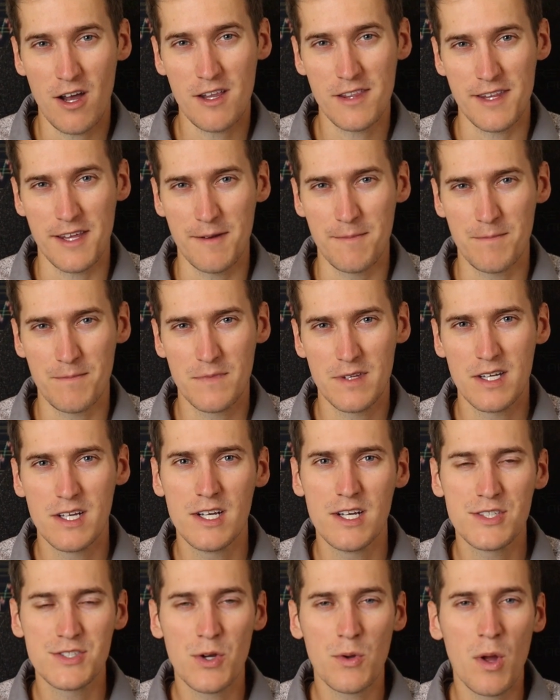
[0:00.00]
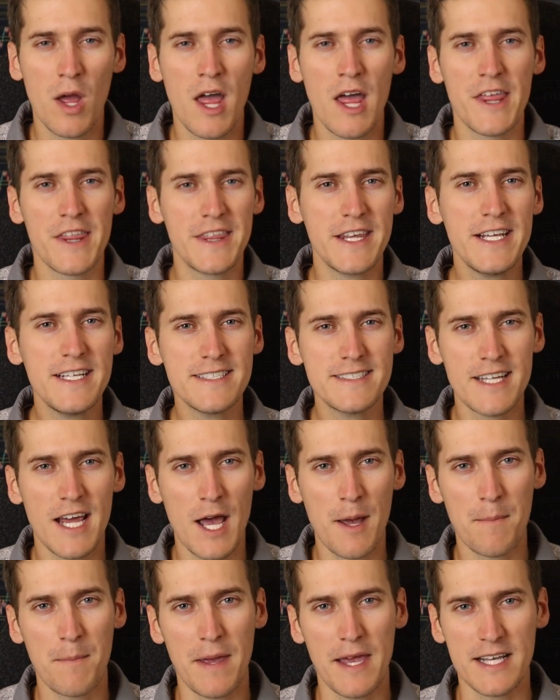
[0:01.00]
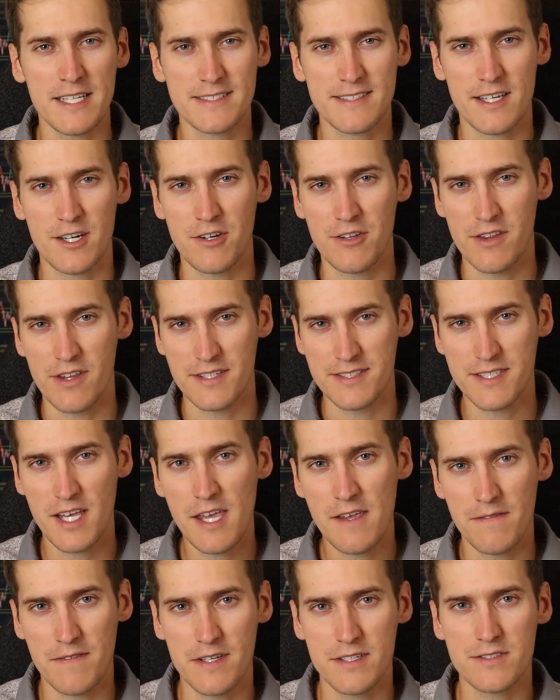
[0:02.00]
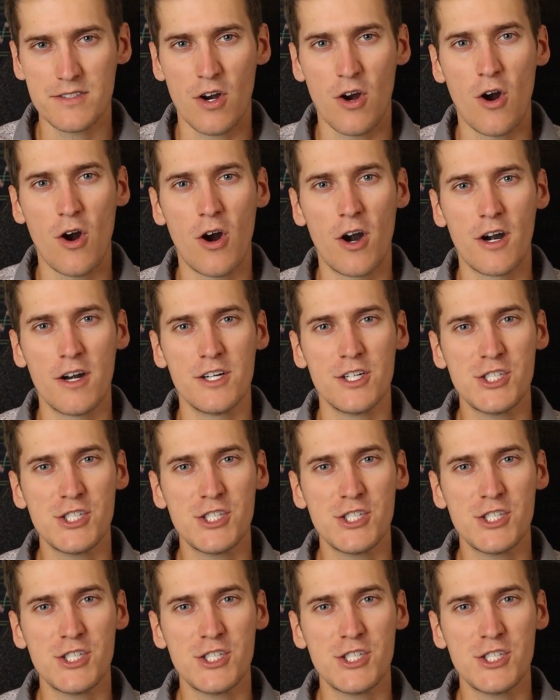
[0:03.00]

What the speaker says: on them. So these top banks that are the safest are